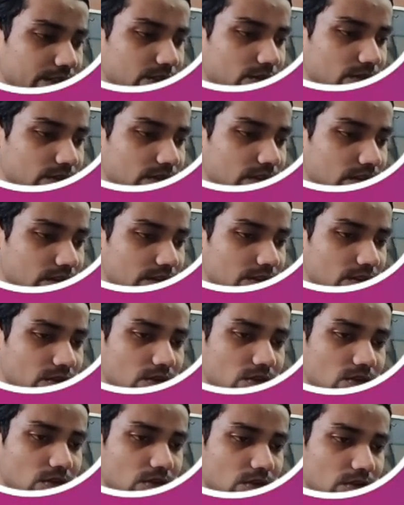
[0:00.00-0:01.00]
you will, you
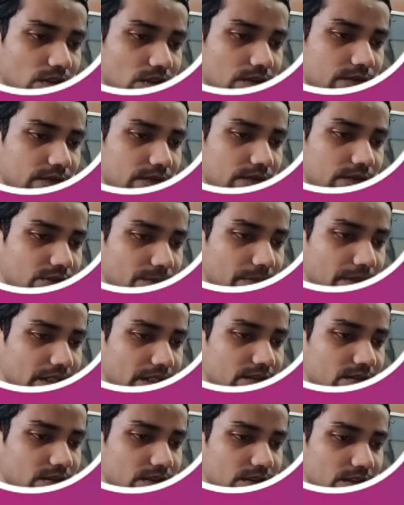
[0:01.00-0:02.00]
know, refresh your
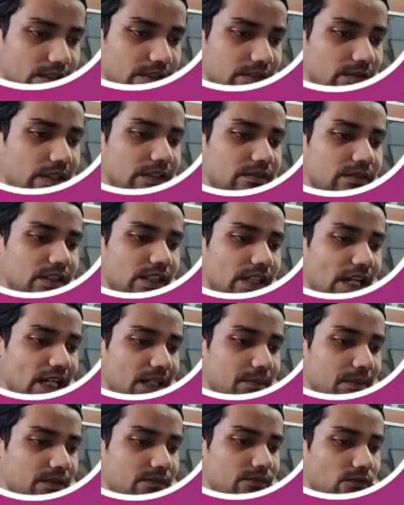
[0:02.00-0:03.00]
page, then you can see
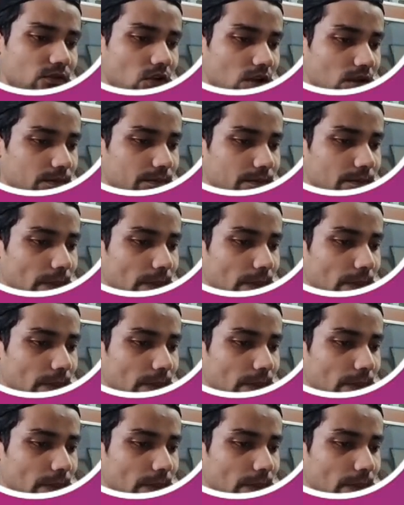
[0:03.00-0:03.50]
admin form.